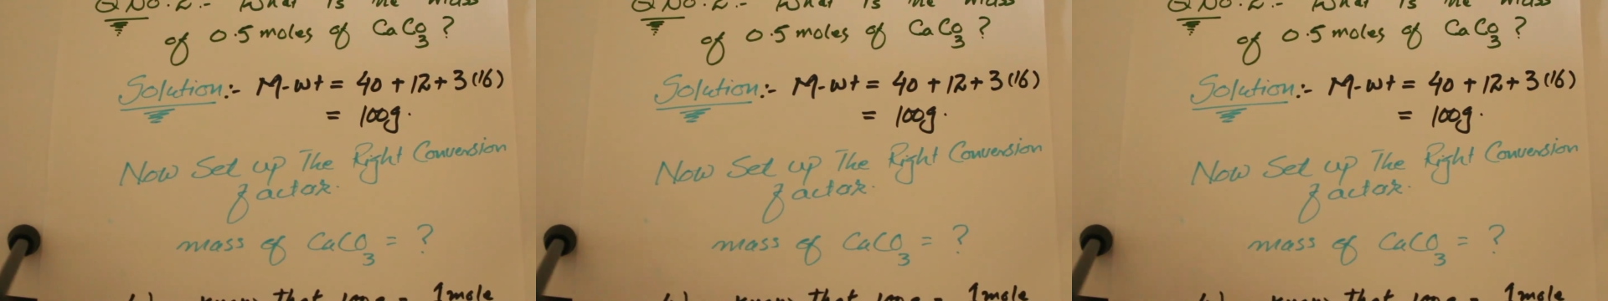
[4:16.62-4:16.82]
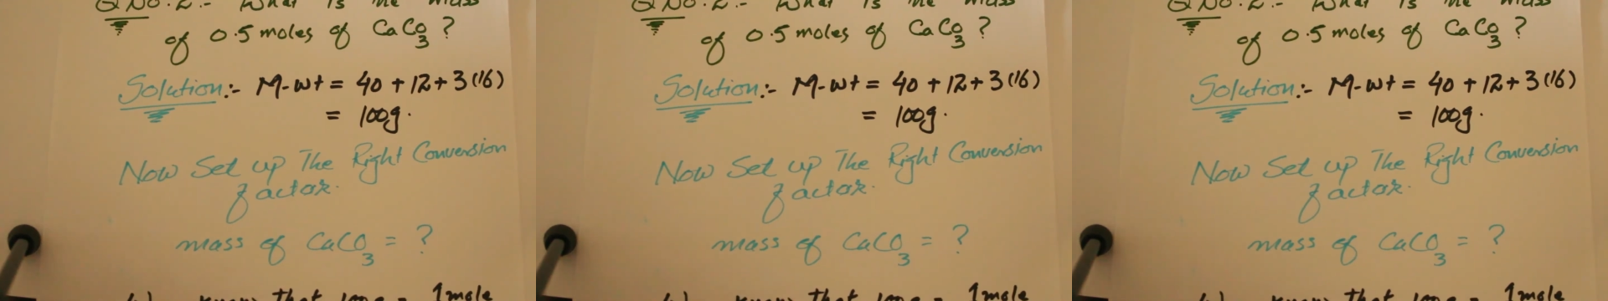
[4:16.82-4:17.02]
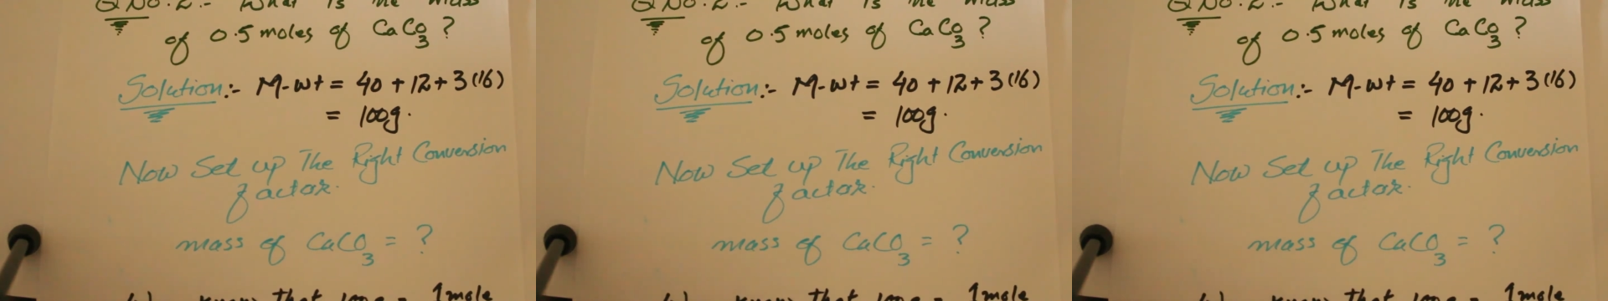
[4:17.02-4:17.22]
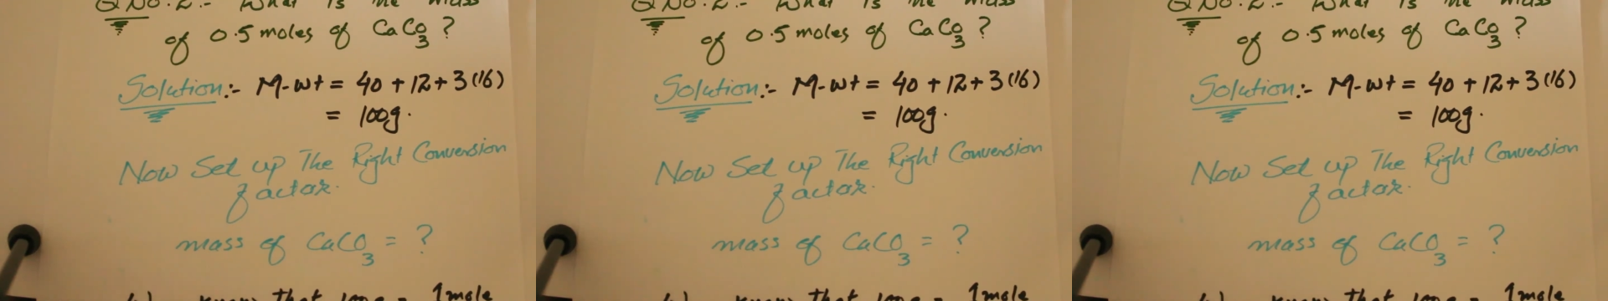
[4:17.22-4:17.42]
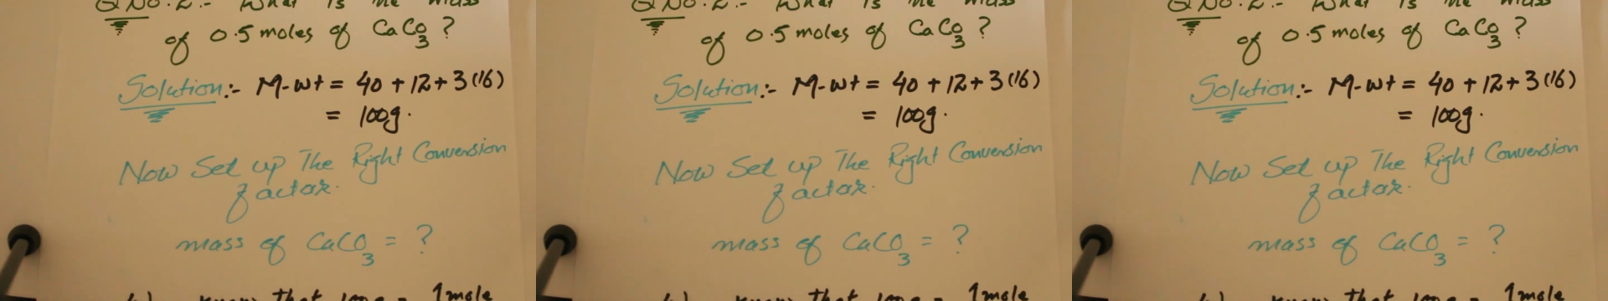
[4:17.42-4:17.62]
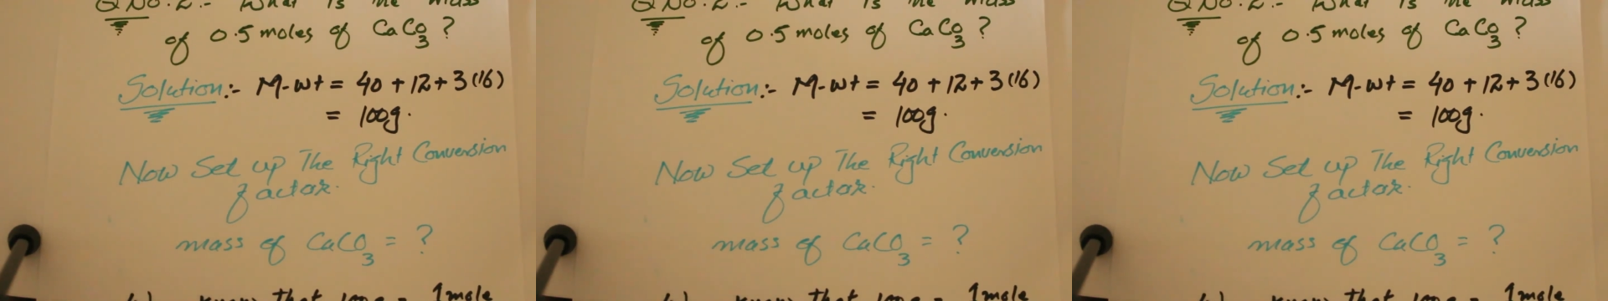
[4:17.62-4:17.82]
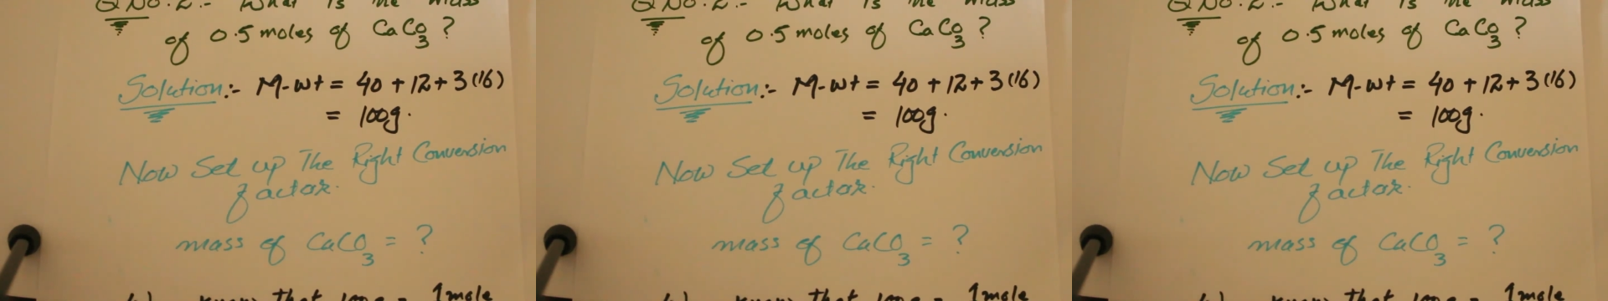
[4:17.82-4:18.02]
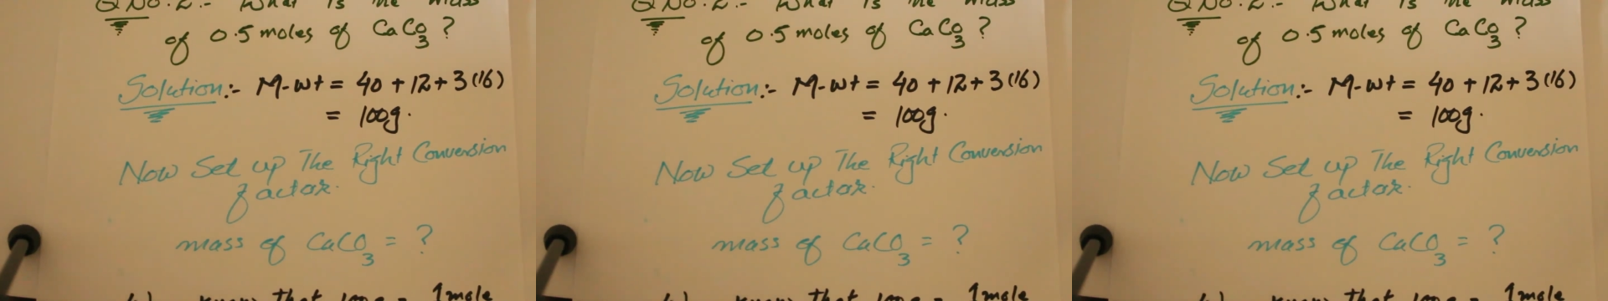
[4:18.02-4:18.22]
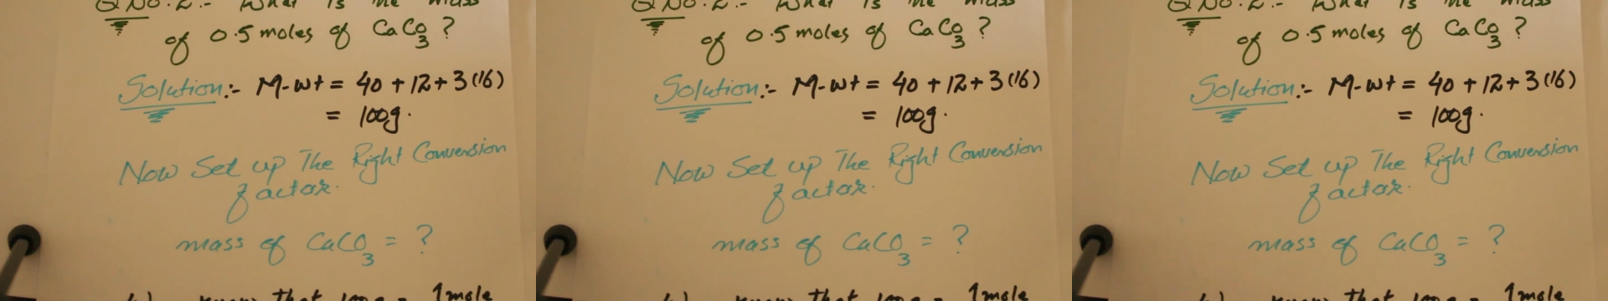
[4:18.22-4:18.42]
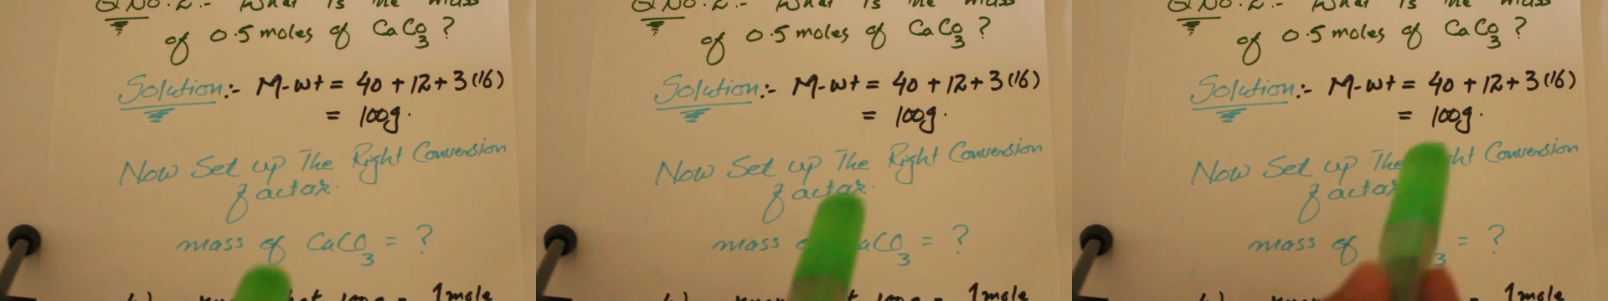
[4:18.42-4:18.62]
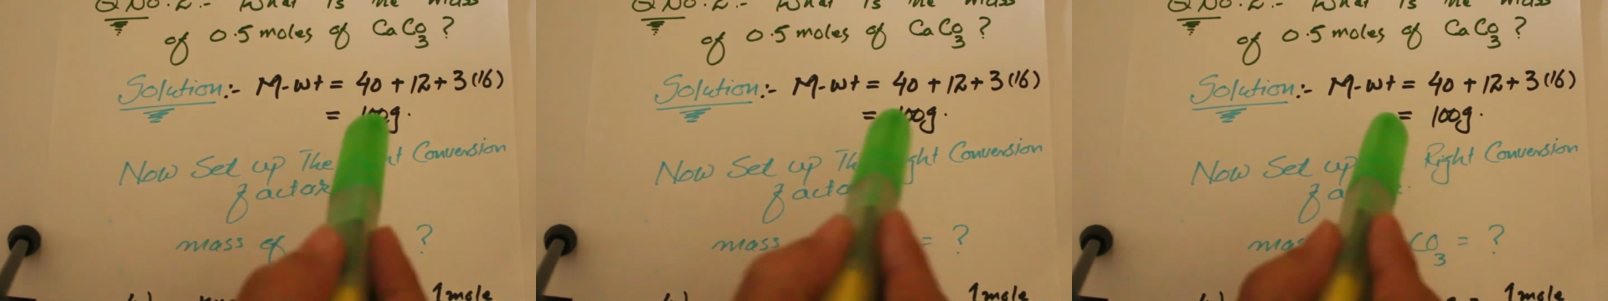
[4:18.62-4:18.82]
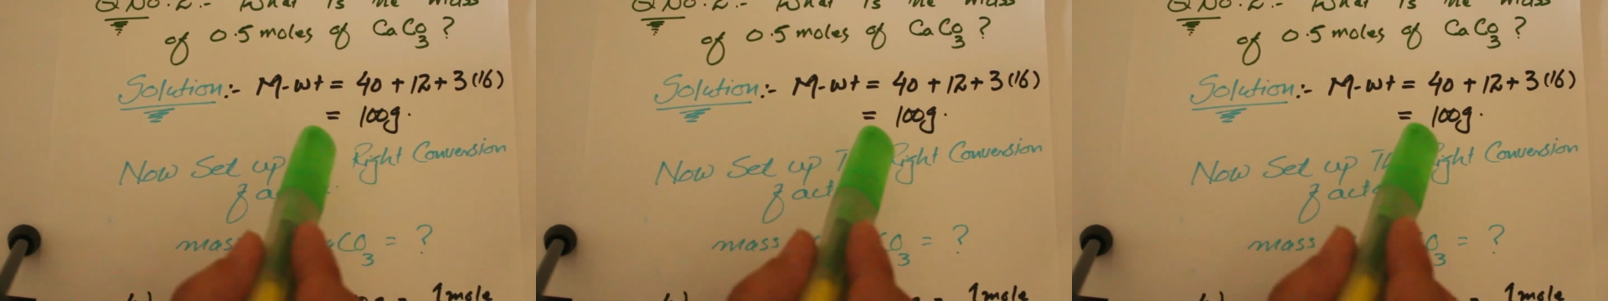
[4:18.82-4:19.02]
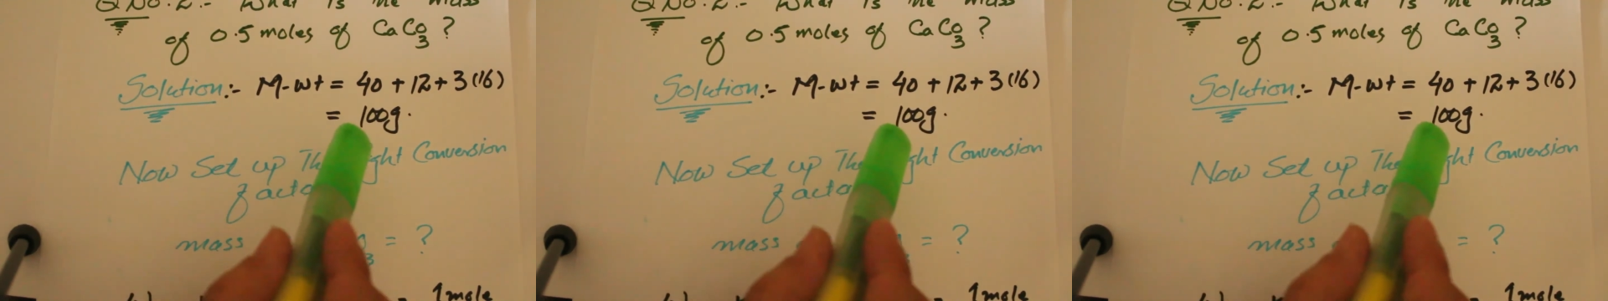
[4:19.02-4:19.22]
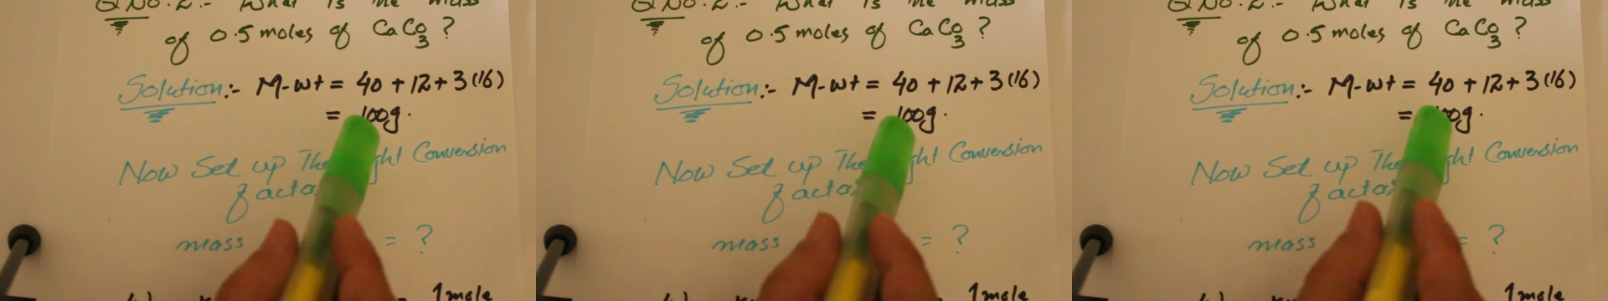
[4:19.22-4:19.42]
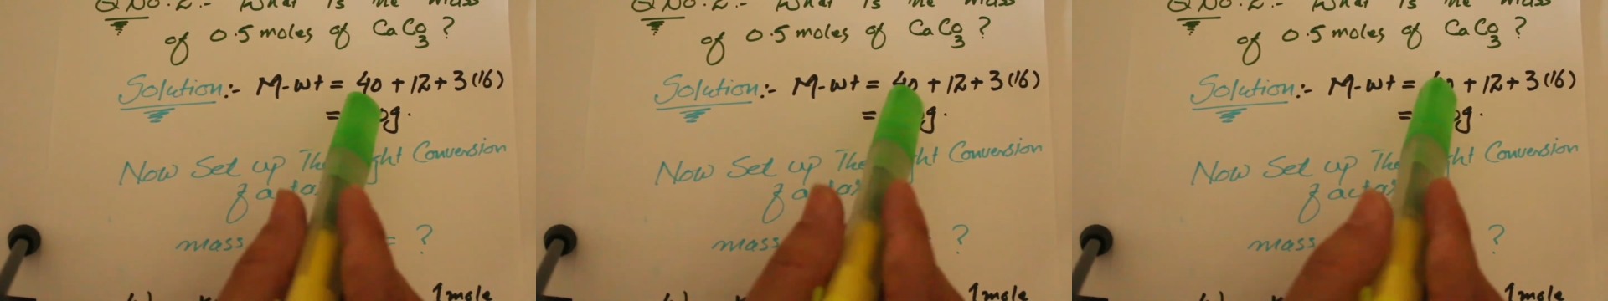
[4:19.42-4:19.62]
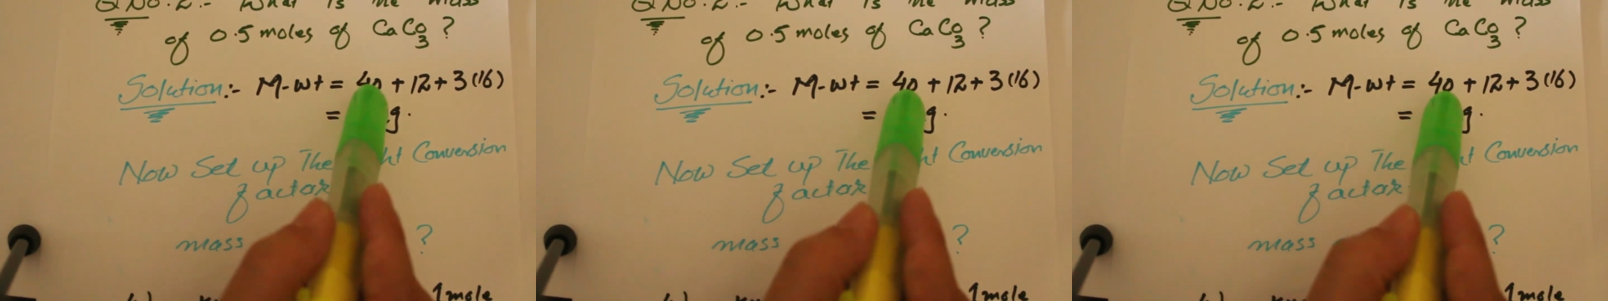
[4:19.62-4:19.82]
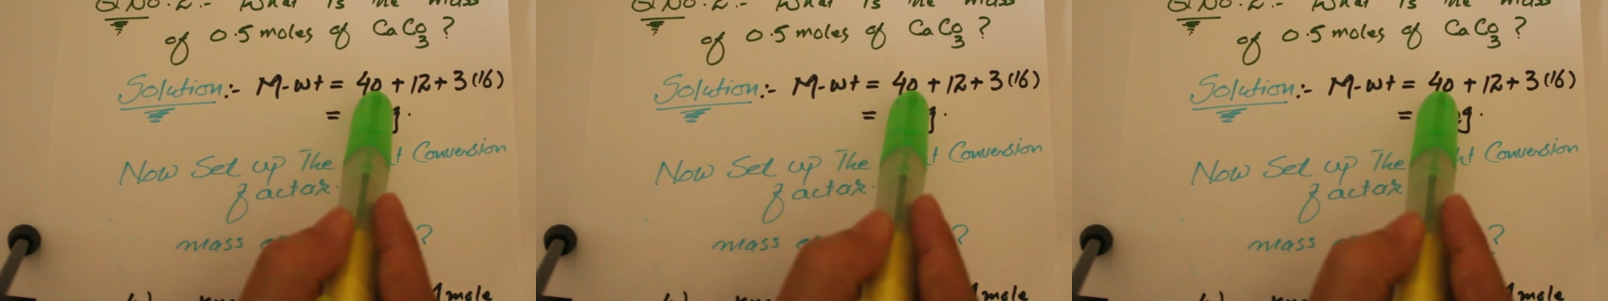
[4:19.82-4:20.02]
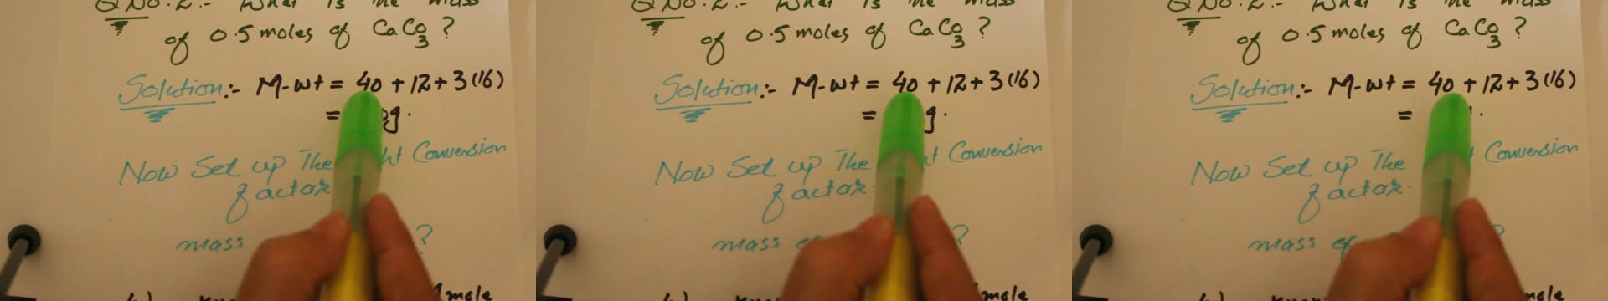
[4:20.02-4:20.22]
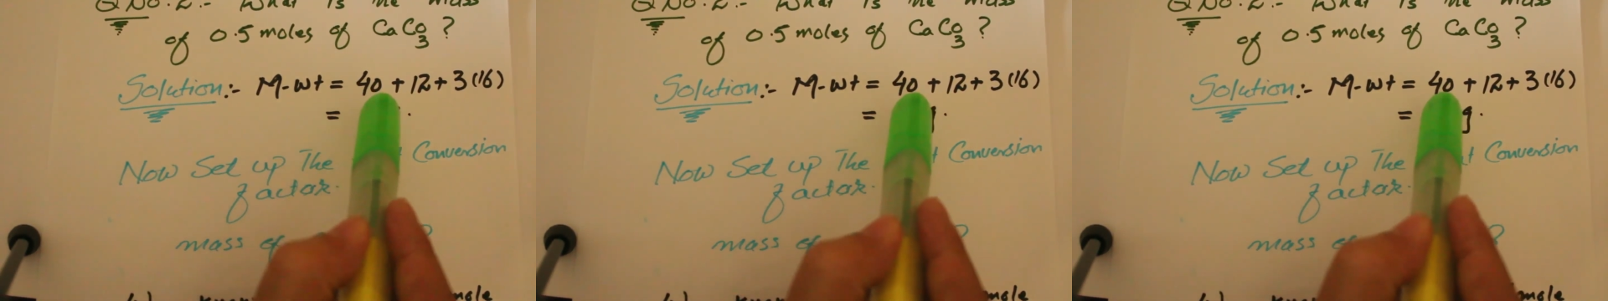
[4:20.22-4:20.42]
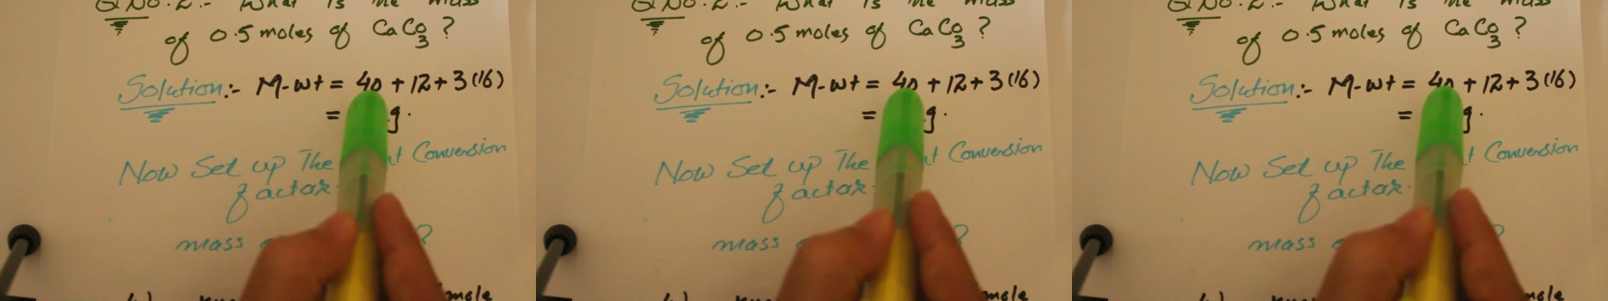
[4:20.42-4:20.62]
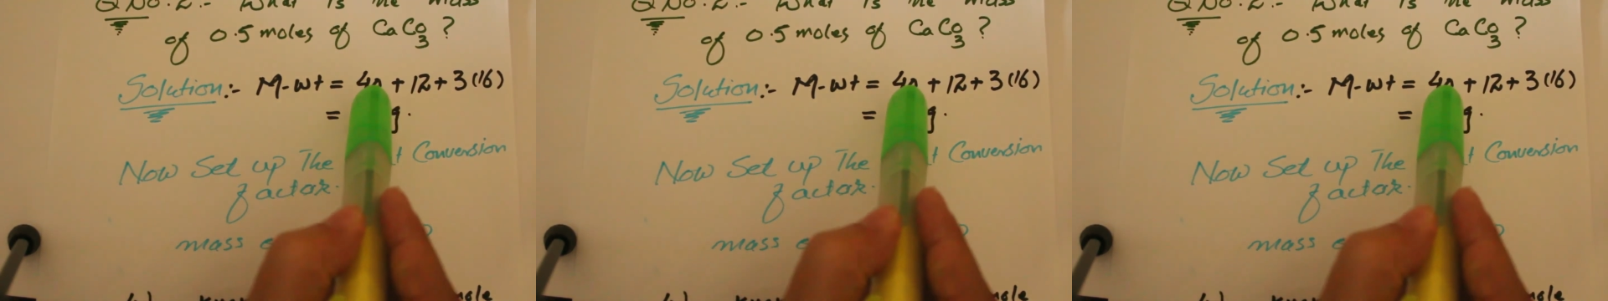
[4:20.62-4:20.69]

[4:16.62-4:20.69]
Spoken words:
[unreadable: no face in view]